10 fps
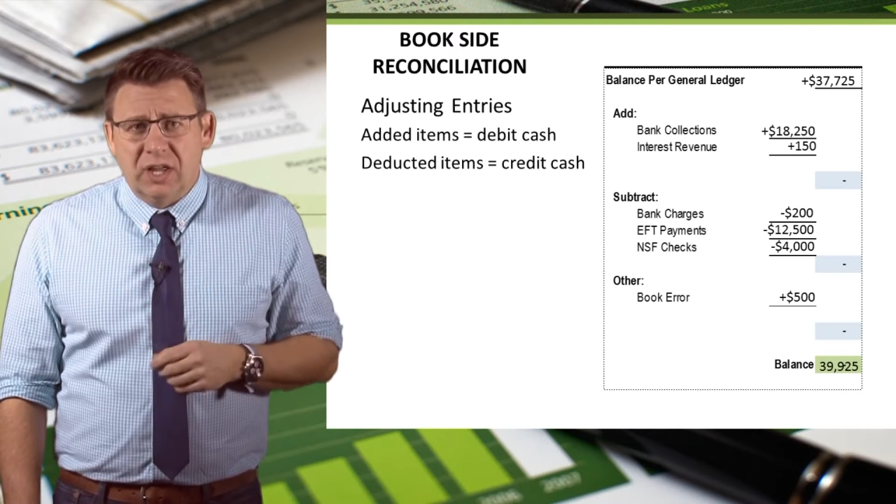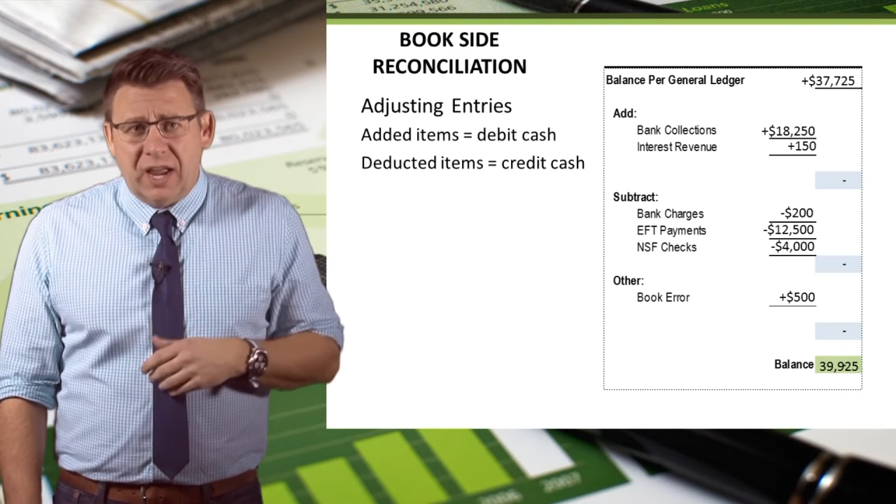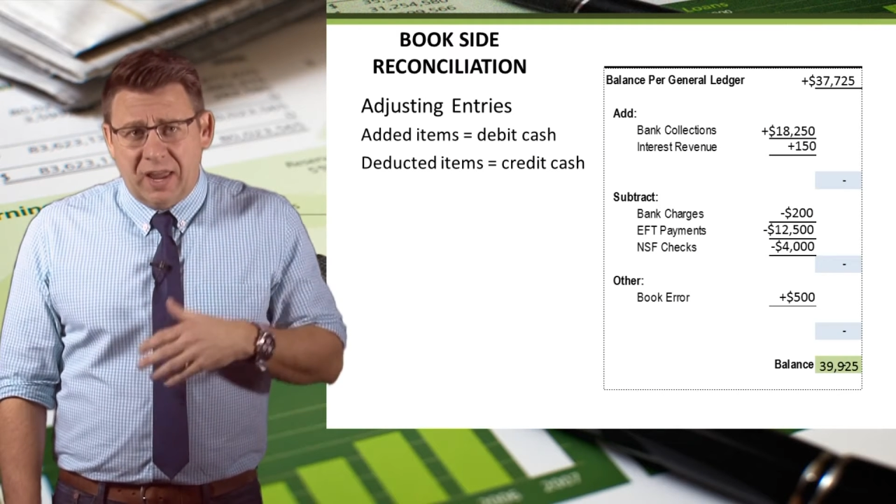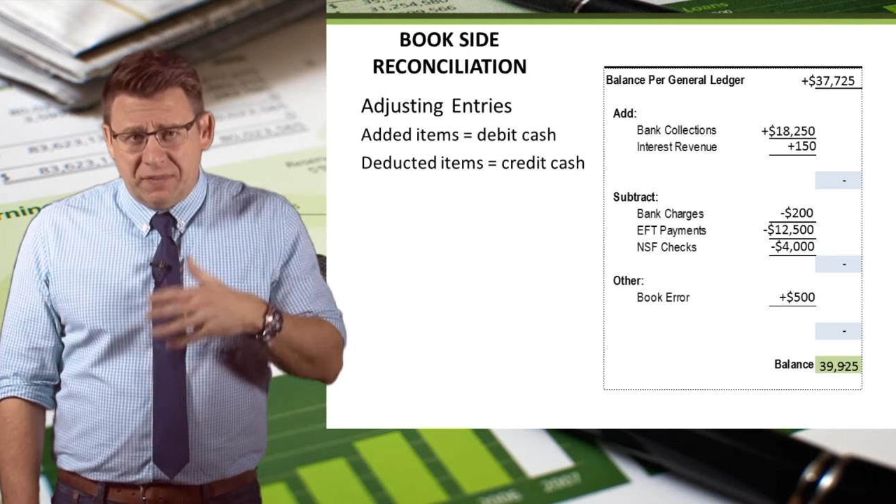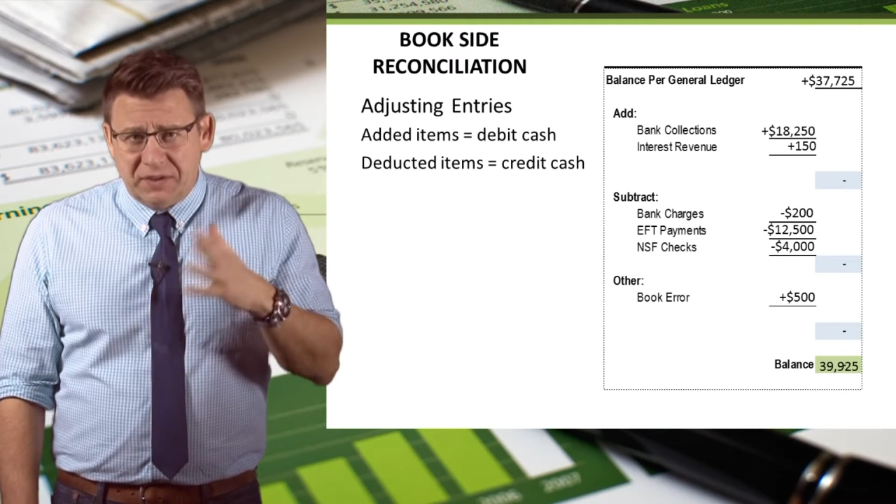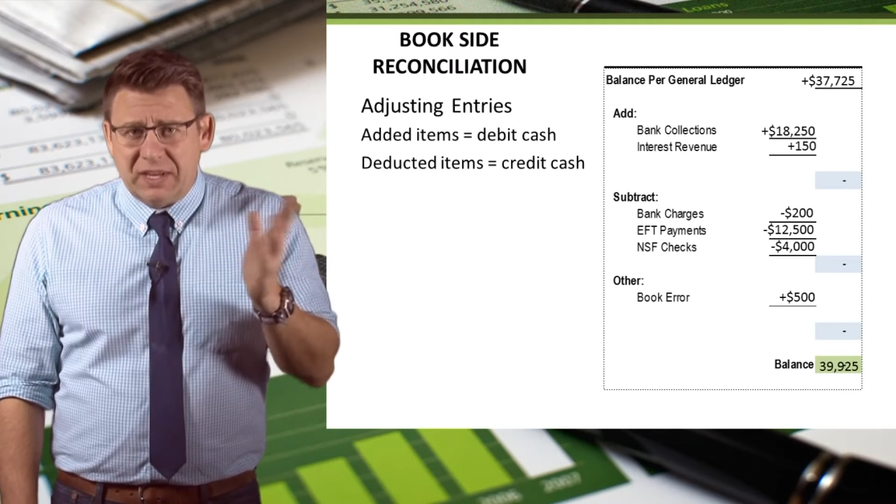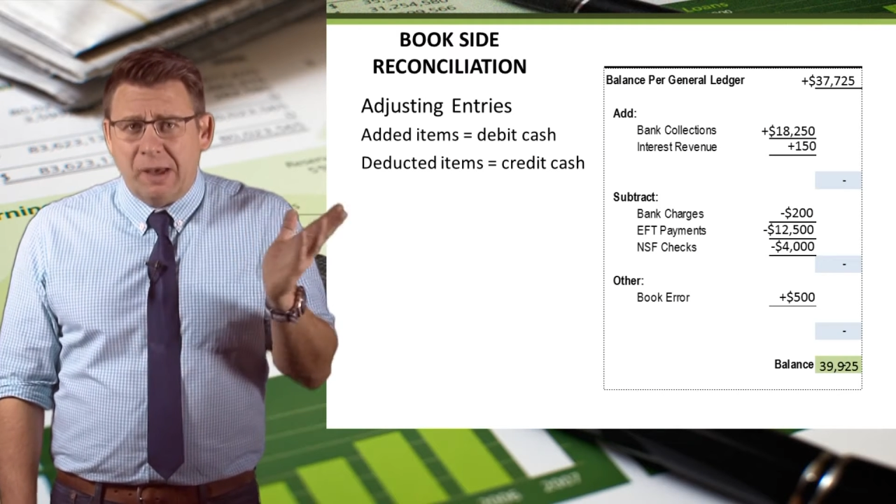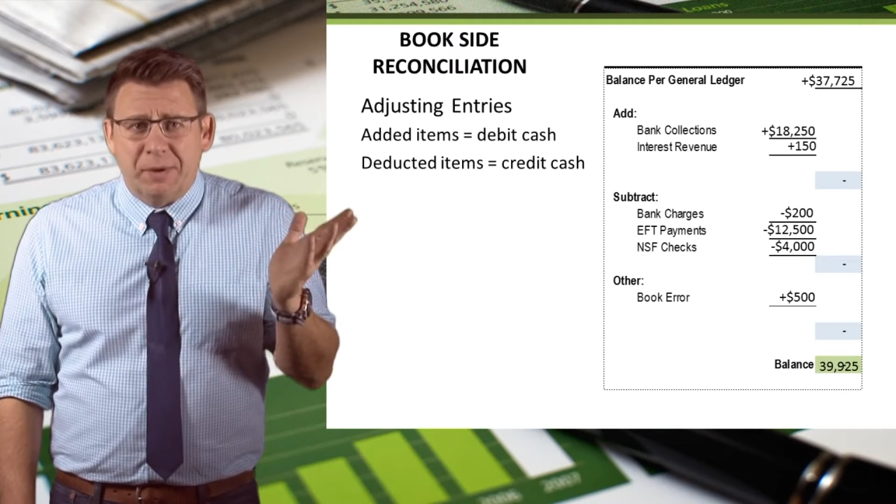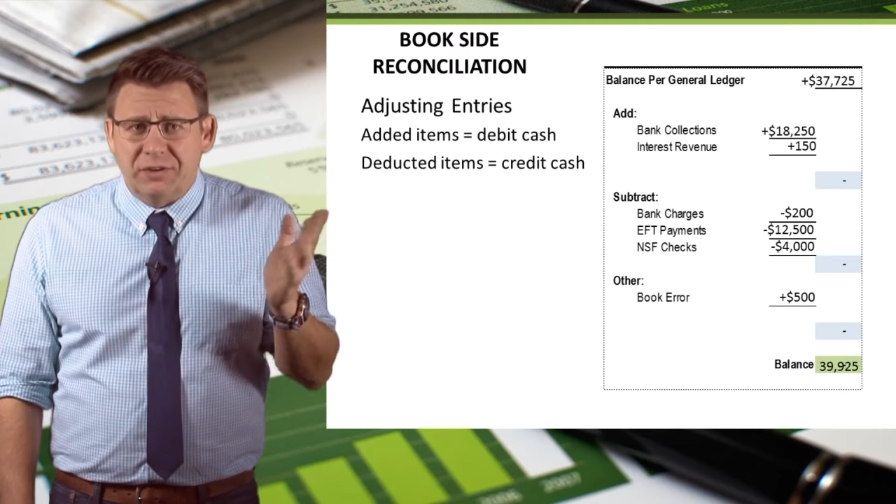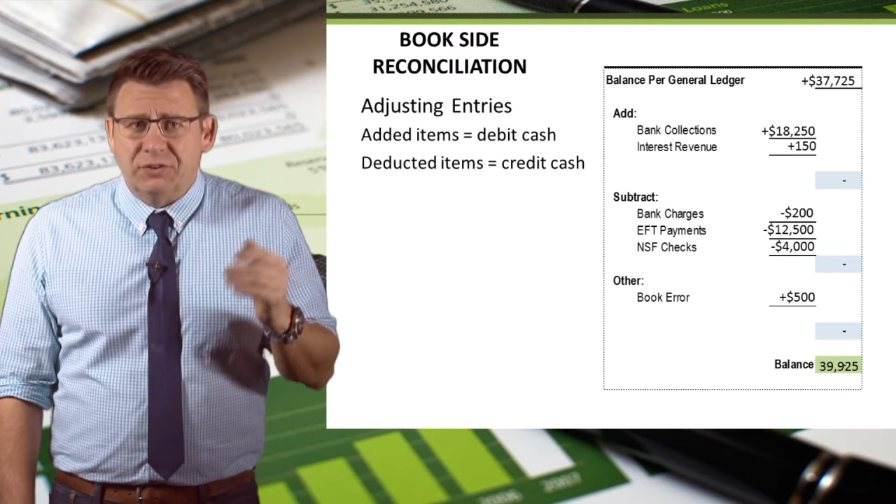and the
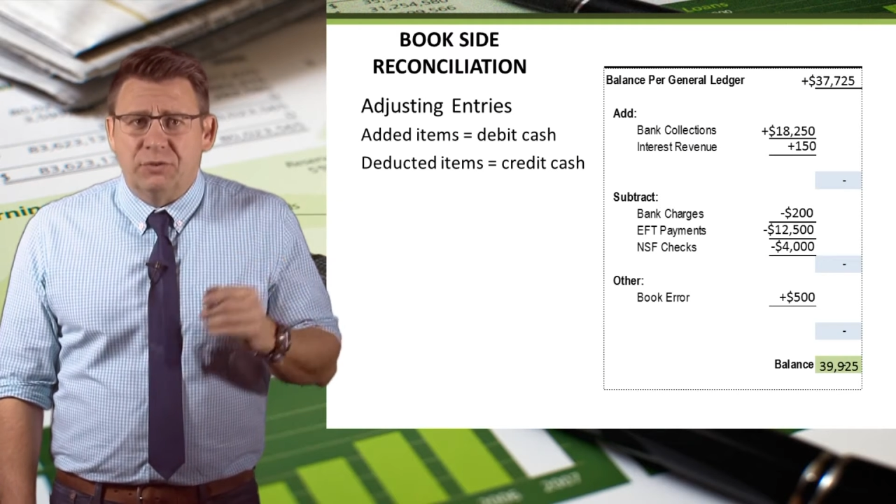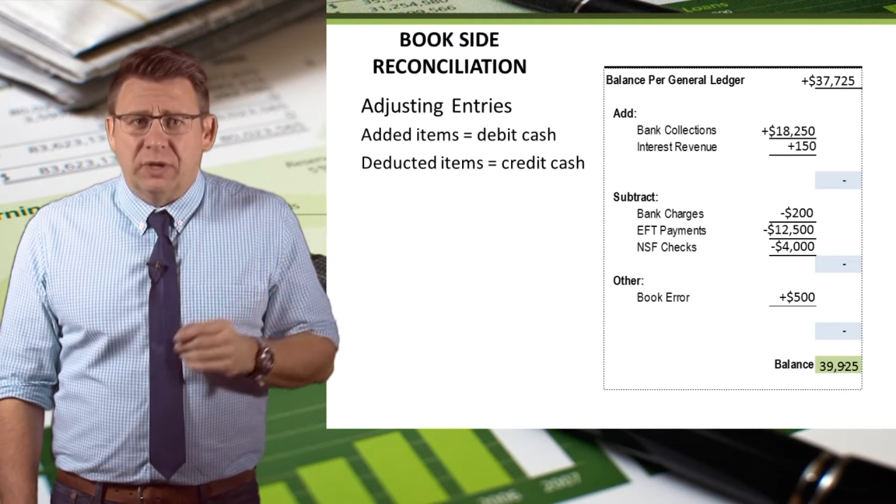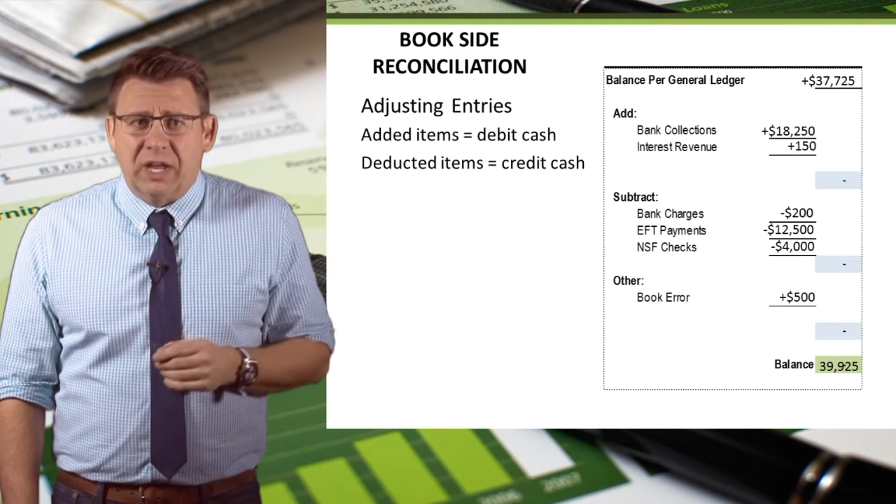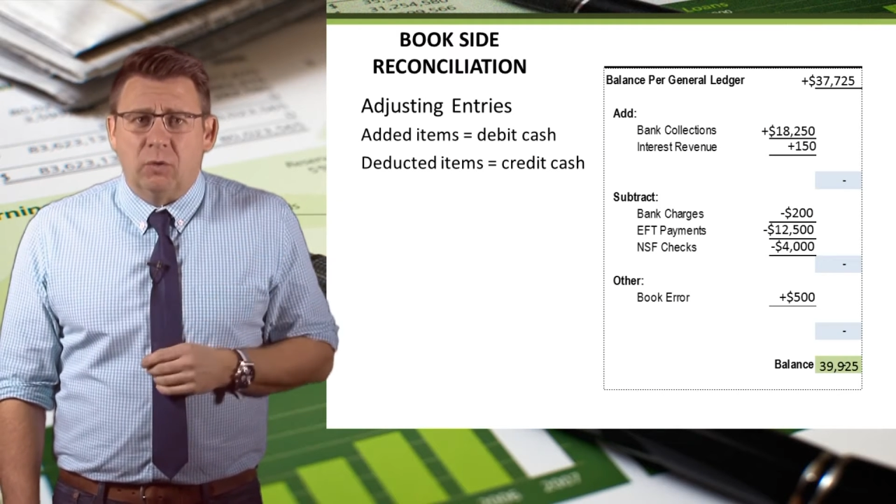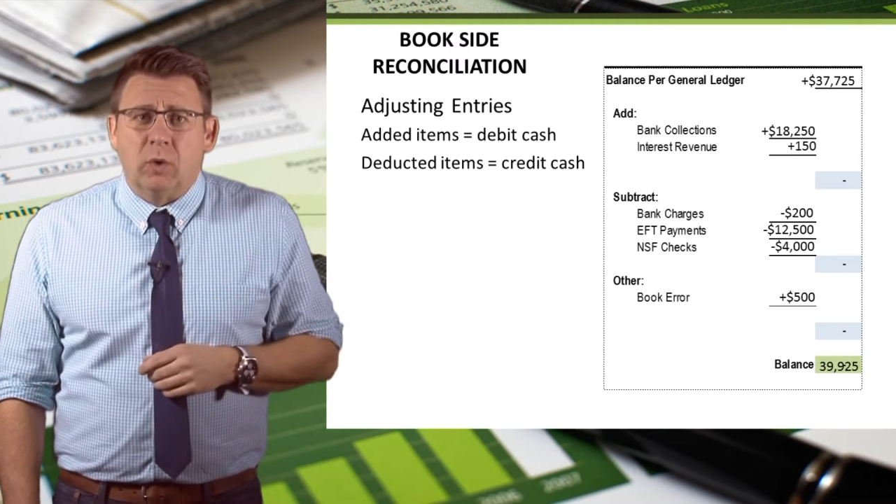debit to, again,